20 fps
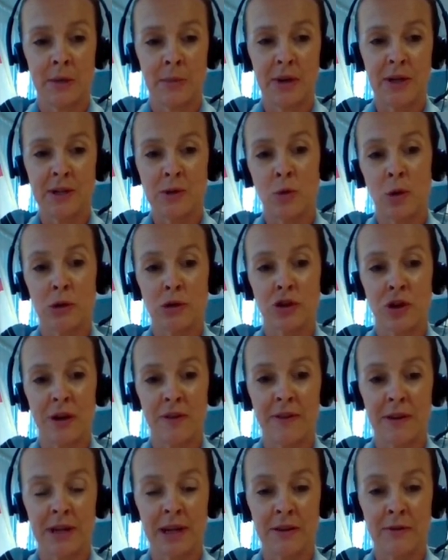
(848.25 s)
Because while
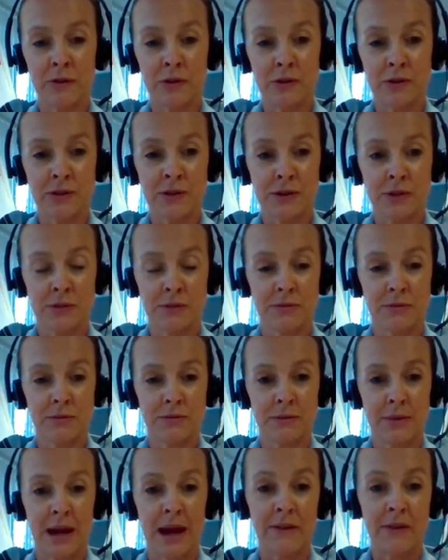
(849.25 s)
traffic levels
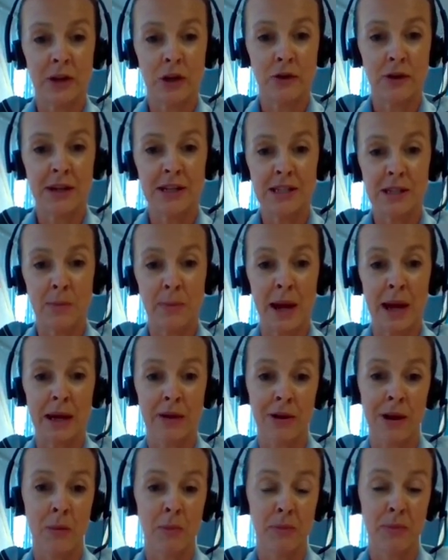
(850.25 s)
have increased, the
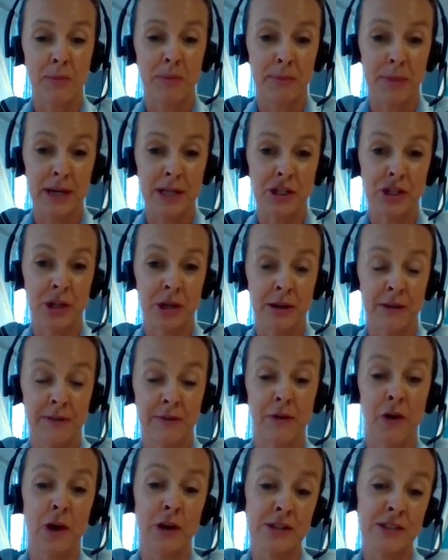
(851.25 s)
background picture
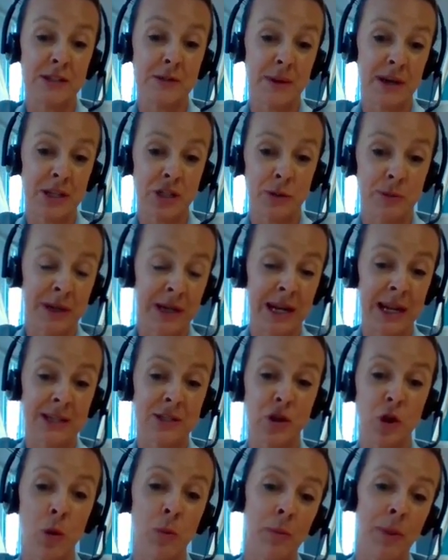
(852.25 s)
for us has actually been
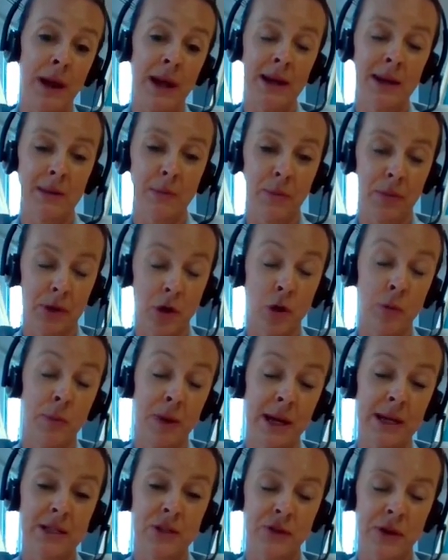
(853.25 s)
less
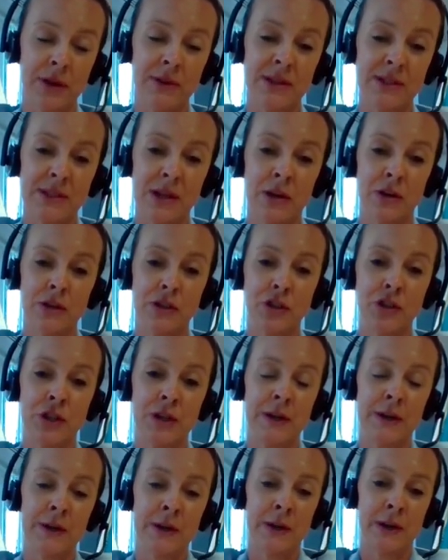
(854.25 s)
complex throughout this last
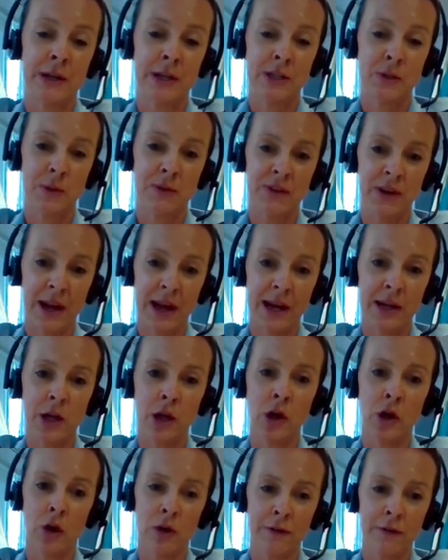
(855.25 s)
year, so we've had
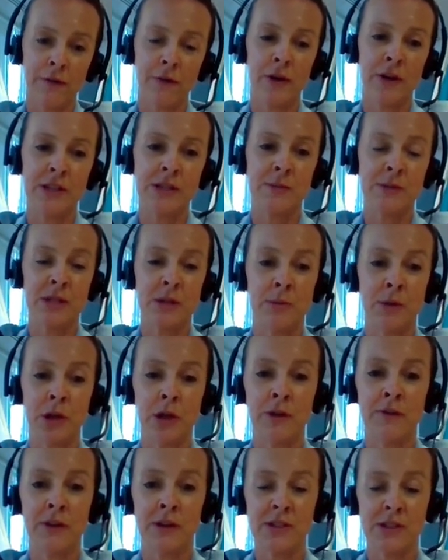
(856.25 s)
a lot of freedom to
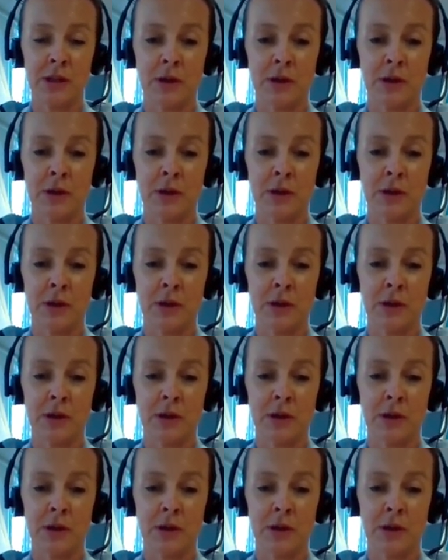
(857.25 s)
maneuver.